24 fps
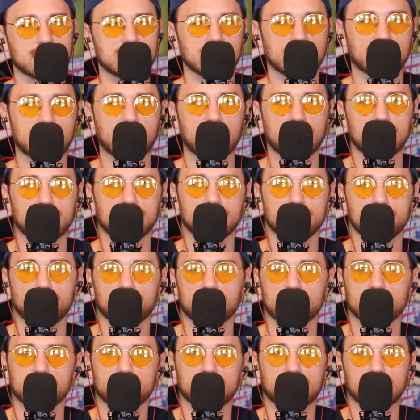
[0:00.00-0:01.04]
a Cali
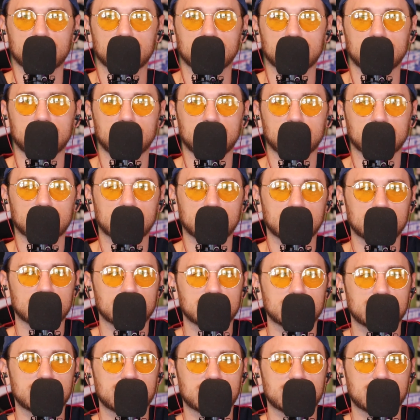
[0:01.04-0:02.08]
boy with a little
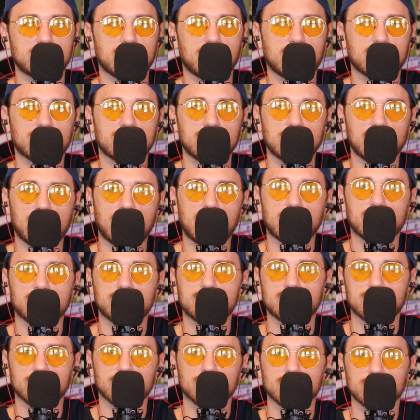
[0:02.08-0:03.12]
snarky
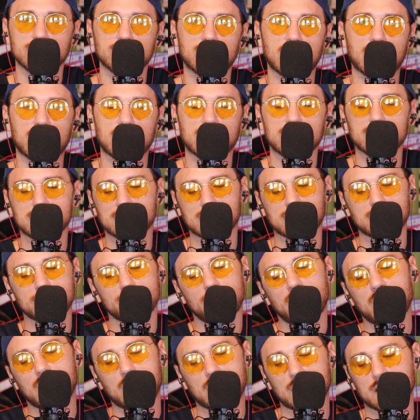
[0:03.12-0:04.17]
attitude, guys. Come
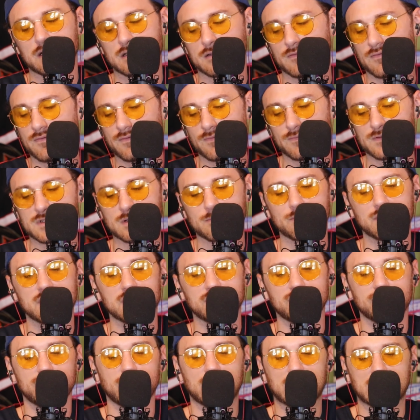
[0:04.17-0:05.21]
on. Somebody
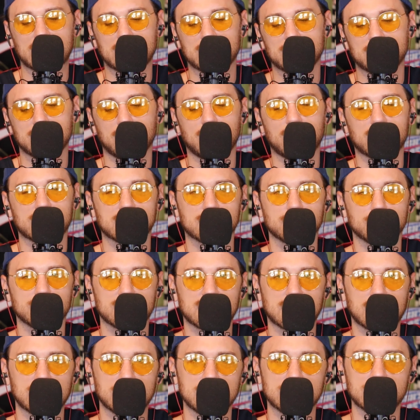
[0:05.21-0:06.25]
fucking talk some
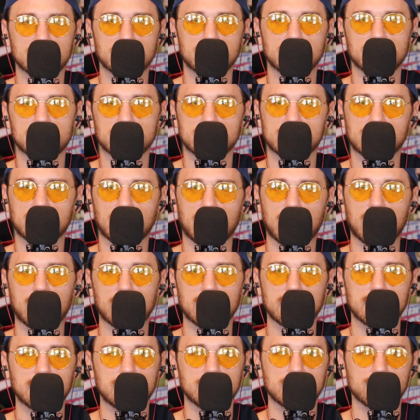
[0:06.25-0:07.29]
sense into this guy.
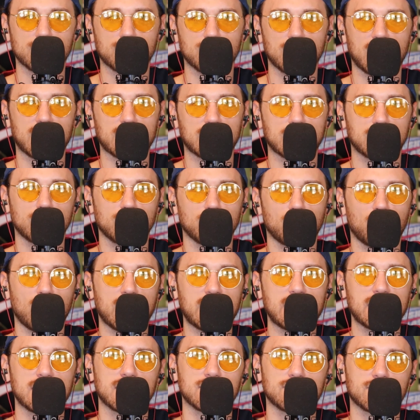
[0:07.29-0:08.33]
And he's like
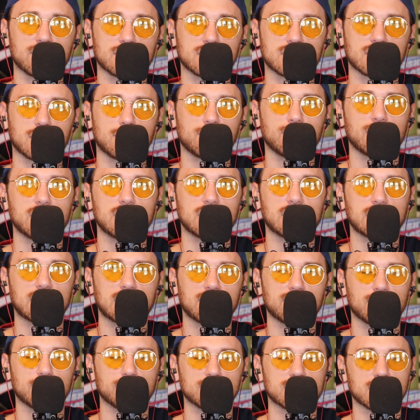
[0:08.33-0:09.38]
waiting for someone to give
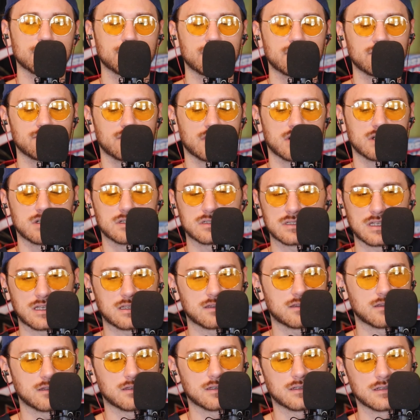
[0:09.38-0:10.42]
him some advice, I
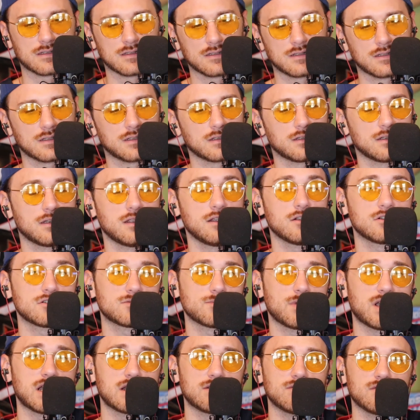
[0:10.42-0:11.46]
think. And here's
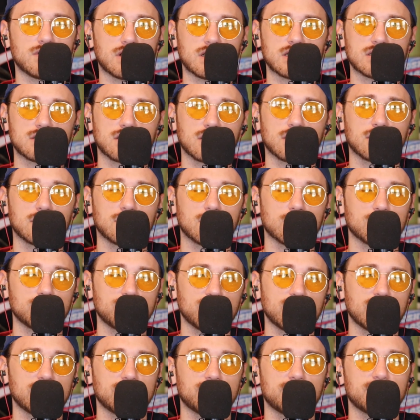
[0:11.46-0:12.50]
my advice go
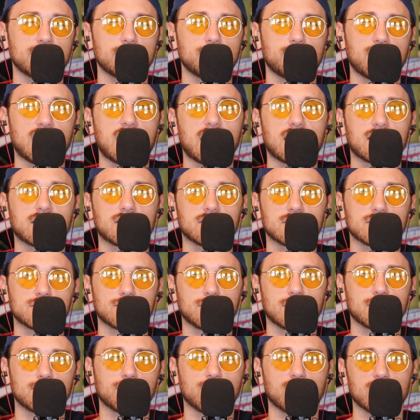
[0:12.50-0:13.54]
play for the Packers
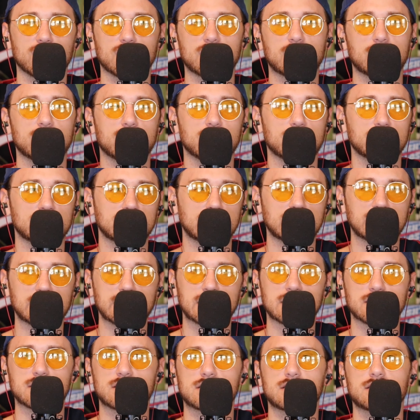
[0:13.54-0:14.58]
one more year at
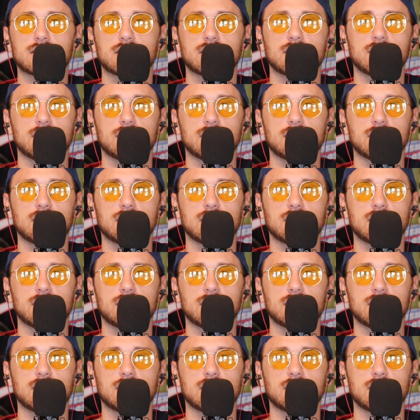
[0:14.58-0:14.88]
least.